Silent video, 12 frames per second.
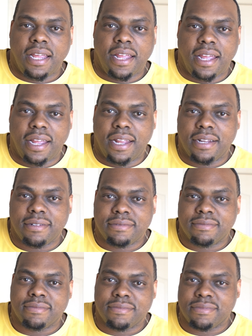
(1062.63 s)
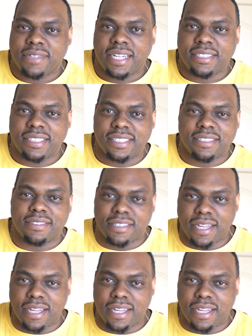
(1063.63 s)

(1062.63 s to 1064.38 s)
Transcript: and that's just